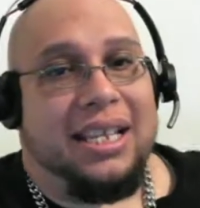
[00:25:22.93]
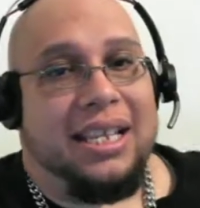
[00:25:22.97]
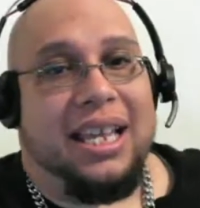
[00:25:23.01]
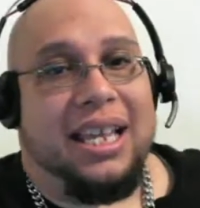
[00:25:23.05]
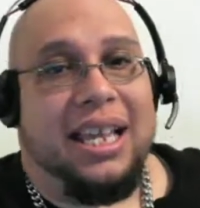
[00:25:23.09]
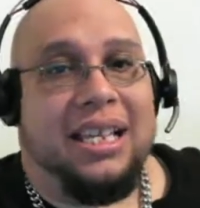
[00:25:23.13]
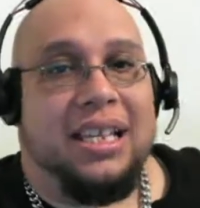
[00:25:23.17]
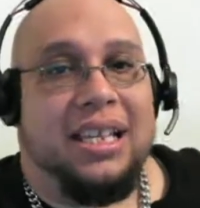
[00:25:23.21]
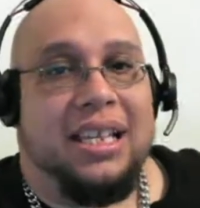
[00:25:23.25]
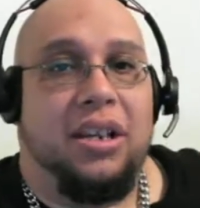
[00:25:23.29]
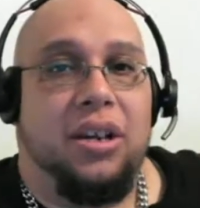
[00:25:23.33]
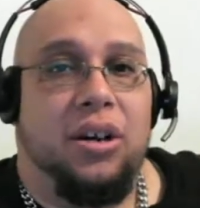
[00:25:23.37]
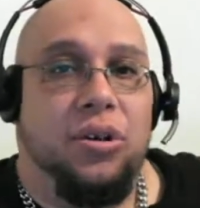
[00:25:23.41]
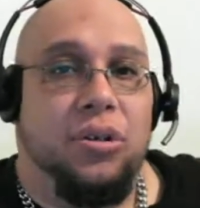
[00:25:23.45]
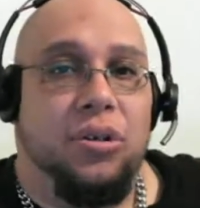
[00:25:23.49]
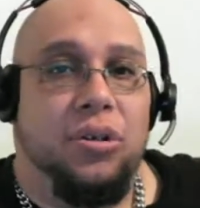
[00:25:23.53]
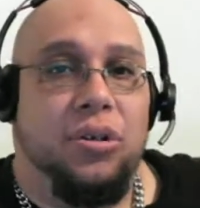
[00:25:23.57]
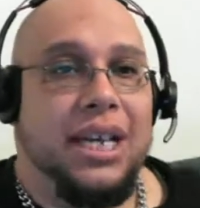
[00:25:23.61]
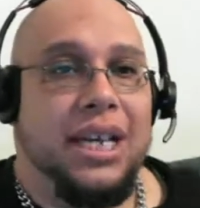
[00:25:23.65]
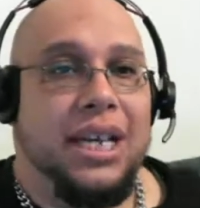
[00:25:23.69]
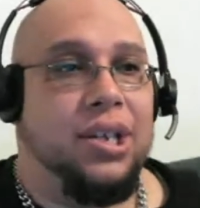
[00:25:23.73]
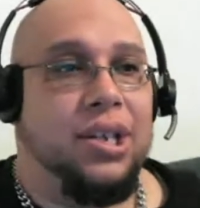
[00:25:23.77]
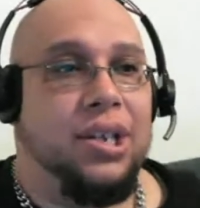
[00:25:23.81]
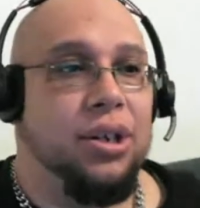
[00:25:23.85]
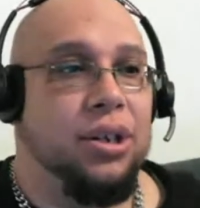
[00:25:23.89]
said, it's an
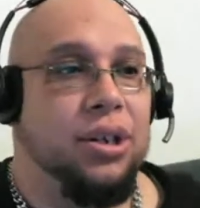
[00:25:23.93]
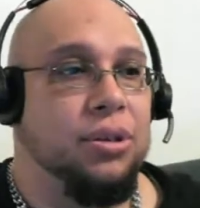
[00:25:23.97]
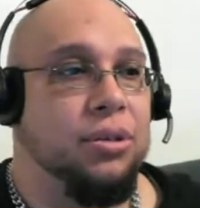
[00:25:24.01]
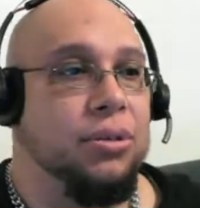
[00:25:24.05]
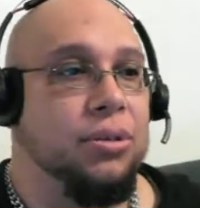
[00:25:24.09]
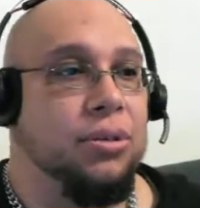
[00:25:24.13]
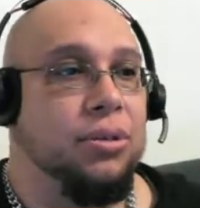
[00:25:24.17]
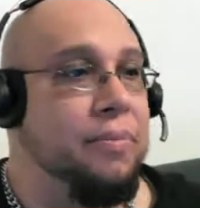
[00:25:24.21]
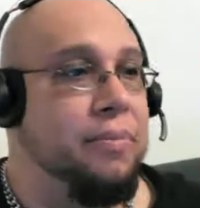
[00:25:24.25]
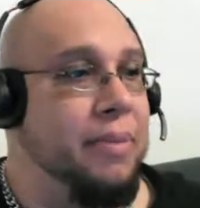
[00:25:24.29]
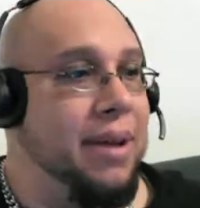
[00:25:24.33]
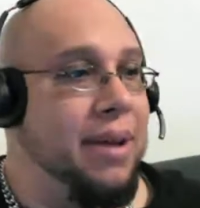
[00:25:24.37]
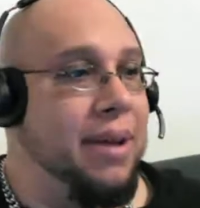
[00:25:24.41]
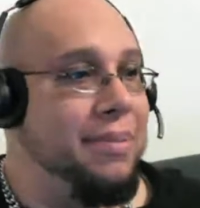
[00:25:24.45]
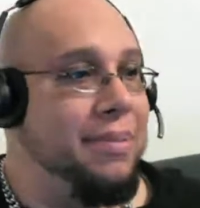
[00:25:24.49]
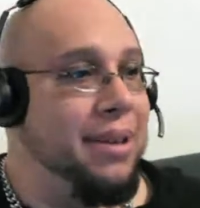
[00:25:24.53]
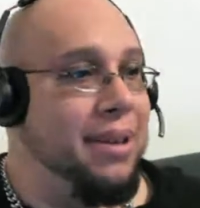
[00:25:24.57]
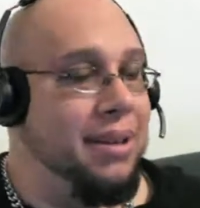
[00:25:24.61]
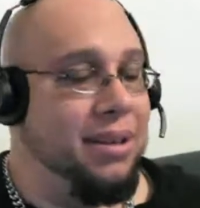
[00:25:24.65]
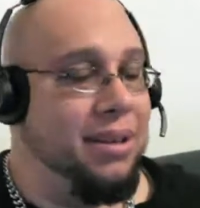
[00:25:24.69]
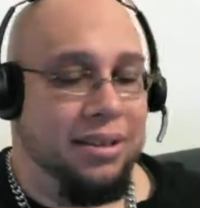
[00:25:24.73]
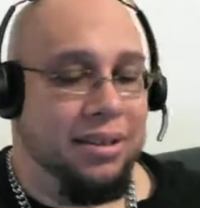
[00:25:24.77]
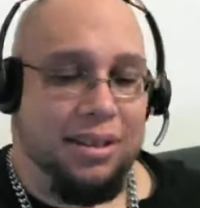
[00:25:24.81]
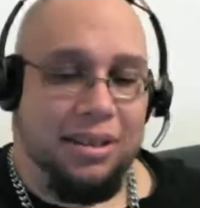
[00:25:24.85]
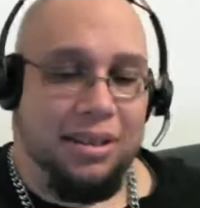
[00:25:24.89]
okay show.
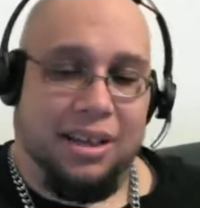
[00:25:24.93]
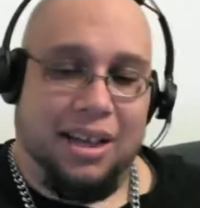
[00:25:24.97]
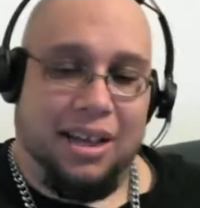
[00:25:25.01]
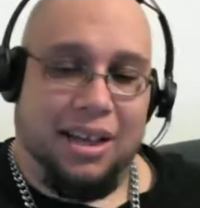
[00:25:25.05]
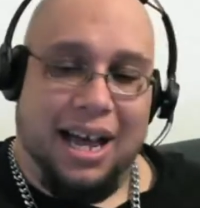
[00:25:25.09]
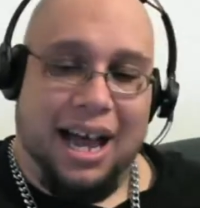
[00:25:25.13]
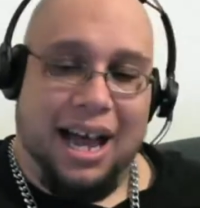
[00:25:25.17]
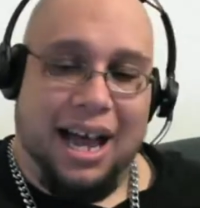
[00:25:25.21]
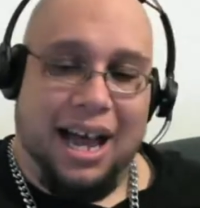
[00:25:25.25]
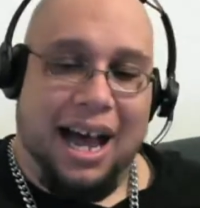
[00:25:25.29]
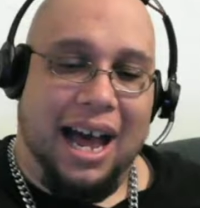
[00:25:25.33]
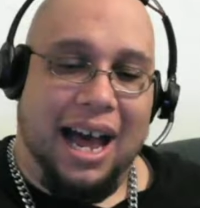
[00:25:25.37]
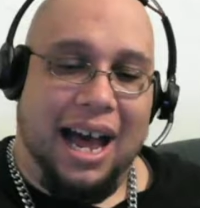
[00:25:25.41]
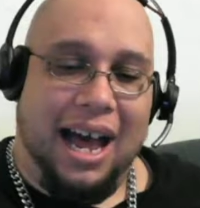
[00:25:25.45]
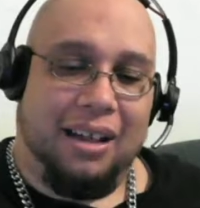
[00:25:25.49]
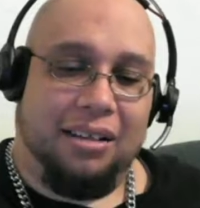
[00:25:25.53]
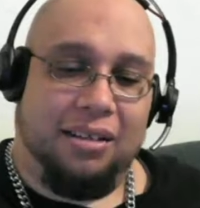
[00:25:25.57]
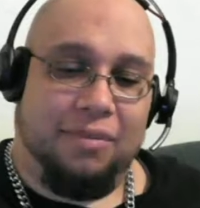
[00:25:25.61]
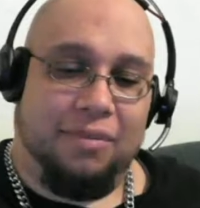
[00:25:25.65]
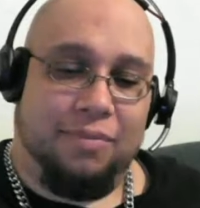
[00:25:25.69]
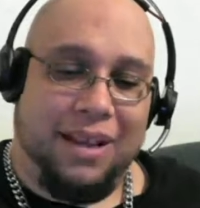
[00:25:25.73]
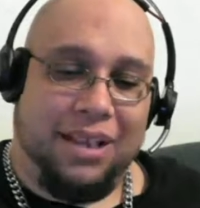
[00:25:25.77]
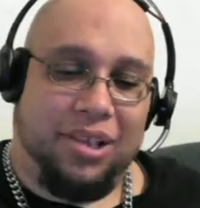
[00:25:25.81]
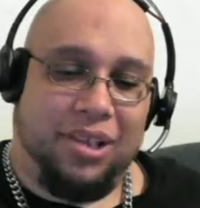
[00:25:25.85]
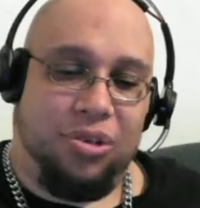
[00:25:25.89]
Maybe
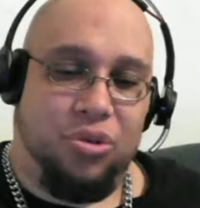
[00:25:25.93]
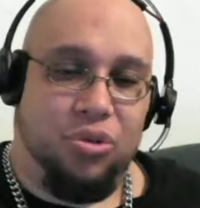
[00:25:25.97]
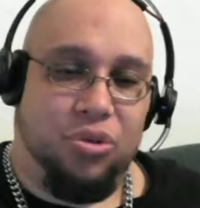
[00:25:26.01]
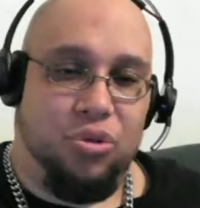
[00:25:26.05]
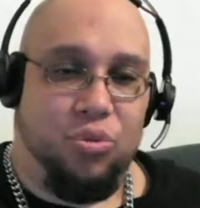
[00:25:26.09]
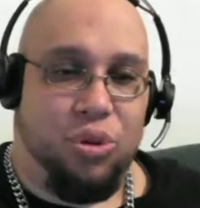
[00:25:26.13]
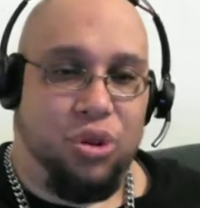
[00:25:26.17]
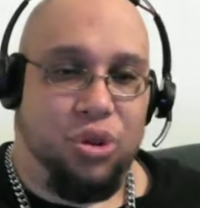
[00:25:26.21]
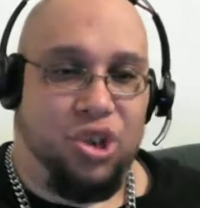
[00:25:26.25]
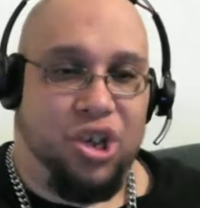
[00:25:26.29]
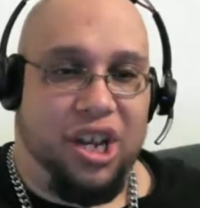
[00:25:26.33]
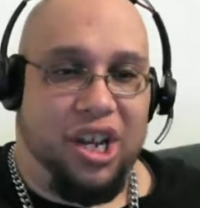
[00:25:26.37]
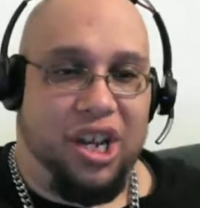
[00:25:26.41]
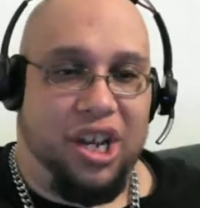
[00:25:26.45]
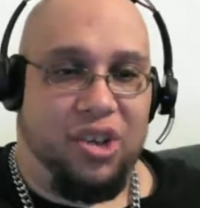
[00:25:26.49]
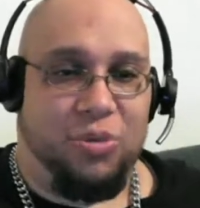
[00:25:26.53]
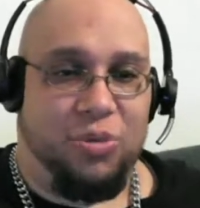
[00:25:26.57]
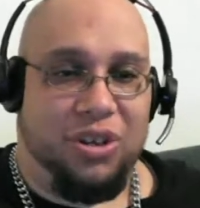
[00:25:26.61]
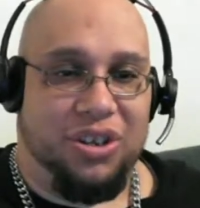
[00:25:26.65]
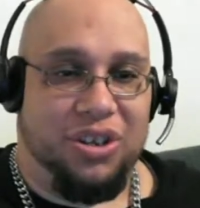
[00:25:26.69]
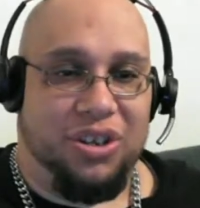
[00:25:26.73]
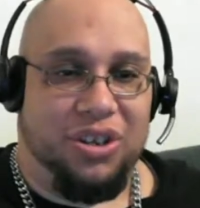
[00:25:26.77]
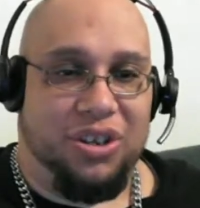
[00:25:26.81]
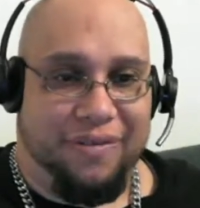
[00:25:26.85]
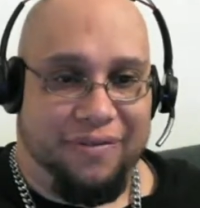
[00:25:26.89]
my tune will change
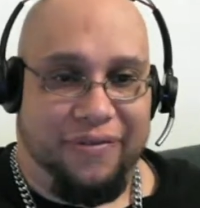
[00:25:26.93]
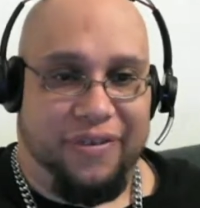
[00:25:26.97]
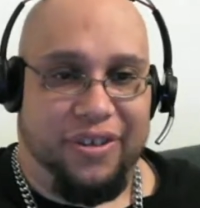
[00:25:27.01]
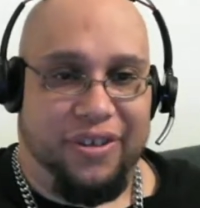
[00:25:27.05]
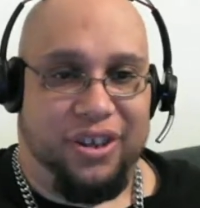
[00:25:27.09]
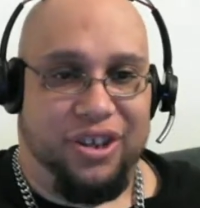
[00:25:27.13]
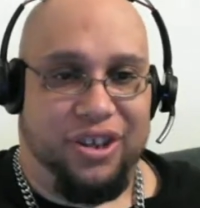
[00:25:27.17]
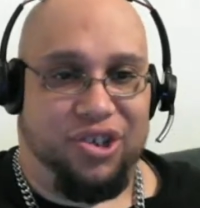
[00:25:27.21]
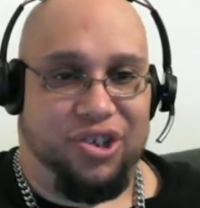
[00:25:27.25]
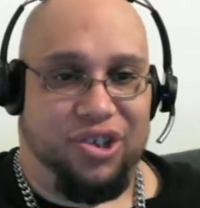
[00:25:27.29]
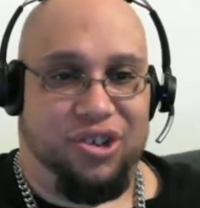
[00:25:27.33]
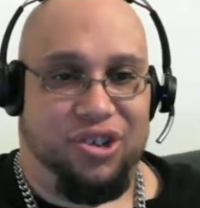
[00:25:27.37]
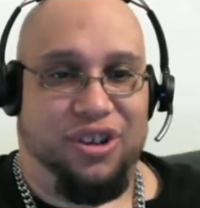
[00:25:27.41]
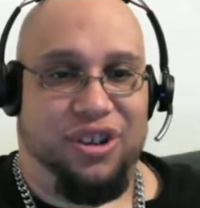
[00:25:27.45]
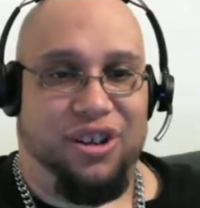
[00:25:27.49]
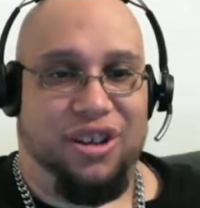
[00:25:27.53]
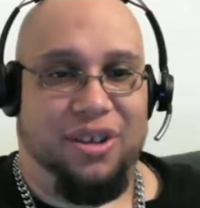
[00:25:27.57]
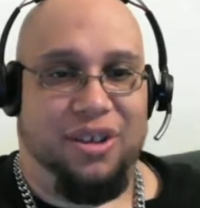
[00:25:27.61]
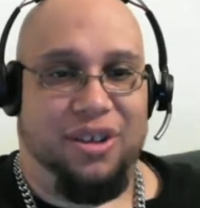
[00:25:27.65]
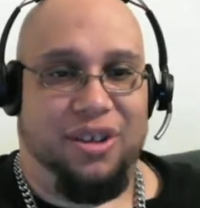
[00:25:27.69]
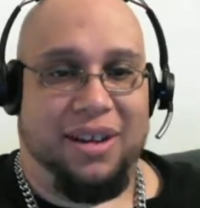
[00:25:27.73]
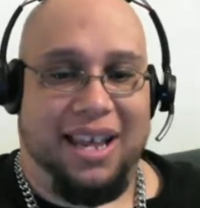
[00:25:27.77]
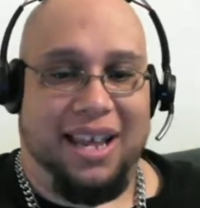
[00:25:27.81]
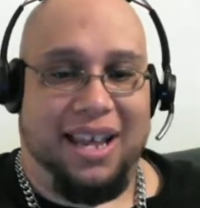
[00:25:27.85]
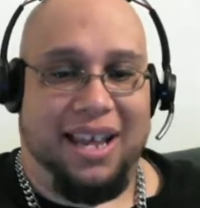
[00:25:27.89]
once I finish it all.
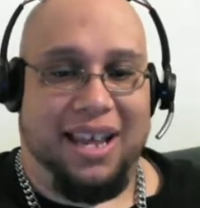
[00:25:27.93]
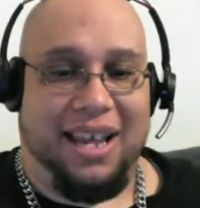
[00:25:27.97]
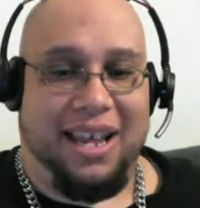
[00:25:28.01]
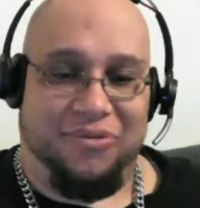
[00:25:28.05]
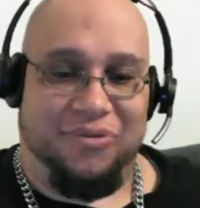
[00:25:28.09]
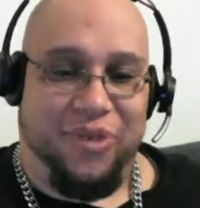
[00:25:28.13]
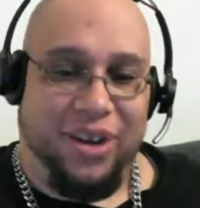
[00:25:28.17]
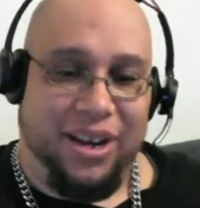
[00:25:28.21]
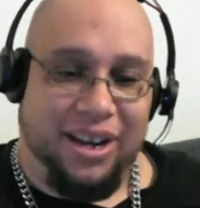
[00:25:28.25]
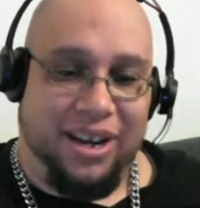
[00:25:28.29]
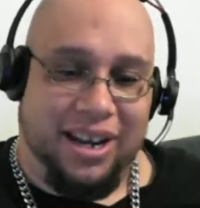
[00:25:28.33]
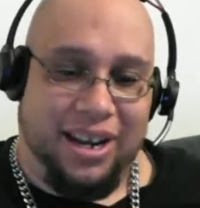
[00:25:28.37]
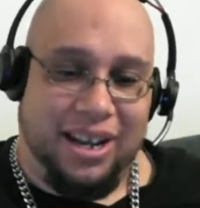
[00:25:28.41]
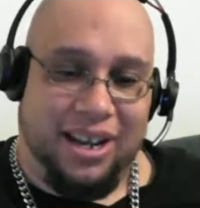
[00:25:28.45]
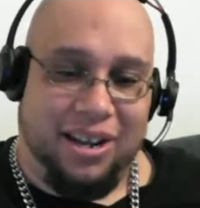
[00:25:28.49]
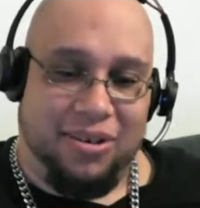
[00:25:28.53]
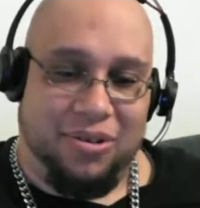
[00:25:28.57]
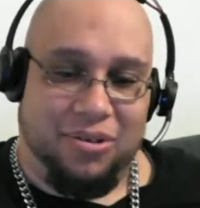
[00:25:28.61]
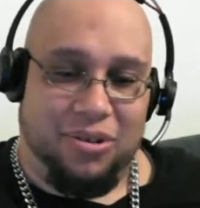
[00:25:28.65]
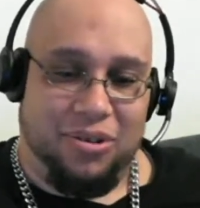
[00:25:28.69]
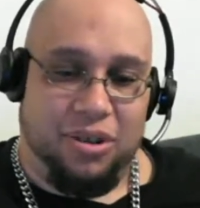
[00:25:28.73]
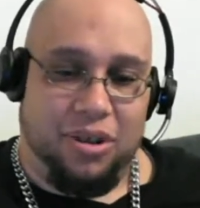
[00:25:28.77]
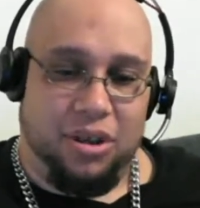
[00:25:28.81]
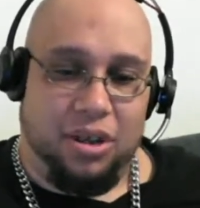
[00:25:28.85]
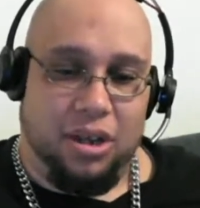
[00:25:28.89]
But as of right now,
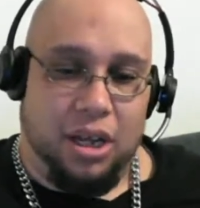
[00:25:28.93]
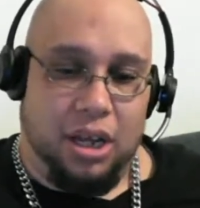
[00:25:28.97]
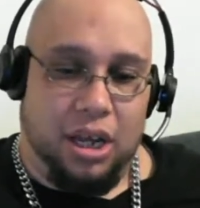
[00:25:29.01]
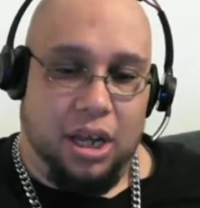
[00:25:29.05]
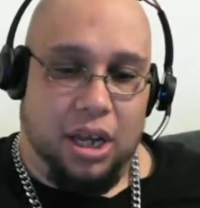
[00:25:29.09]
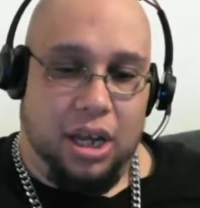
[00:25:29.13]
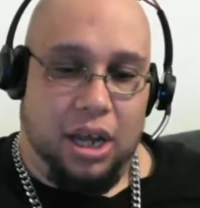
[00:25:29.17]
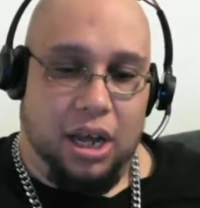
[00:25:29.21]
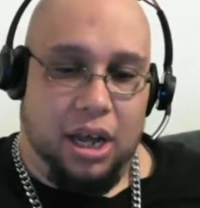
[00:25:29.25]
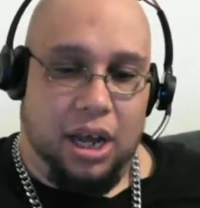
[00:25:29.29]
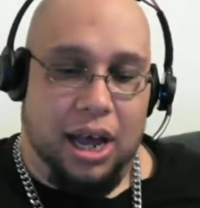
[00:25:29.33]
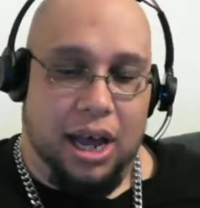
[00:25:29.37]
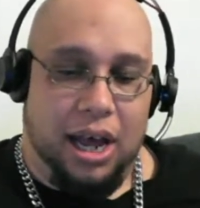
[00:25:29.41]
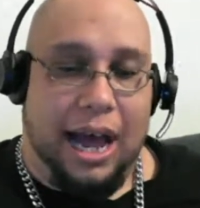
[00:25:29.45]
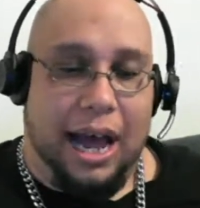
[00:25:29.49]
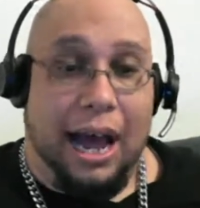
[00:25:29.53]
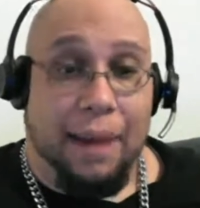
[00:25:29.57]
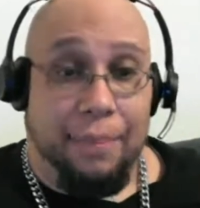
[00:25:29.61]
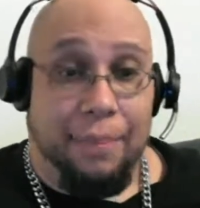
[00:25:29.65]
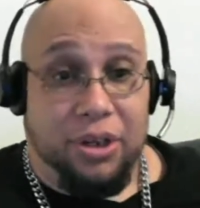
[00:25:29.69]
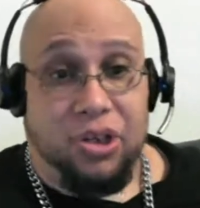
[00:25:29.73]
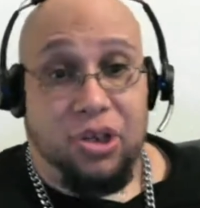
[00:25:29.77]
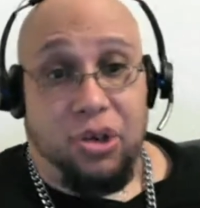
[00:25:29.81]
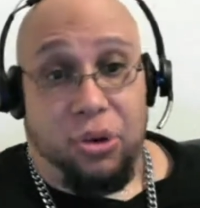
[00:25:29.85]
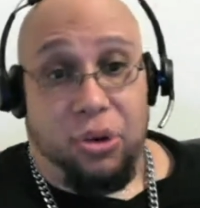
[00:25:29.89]

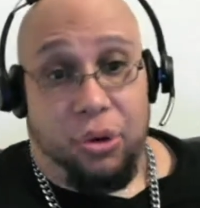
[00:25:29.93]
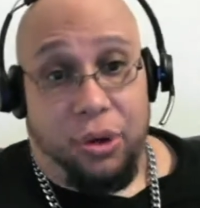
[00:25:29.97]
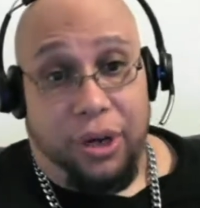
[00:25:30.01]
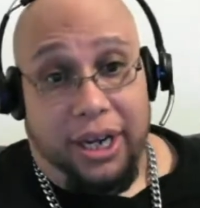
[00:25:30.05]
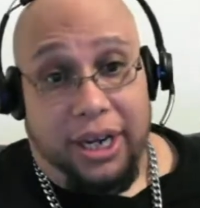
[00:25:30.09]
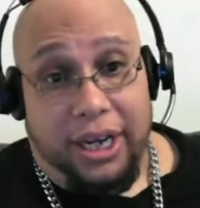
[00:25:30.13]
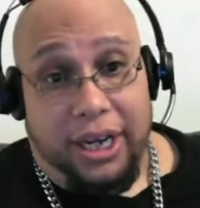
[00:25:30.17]
I'm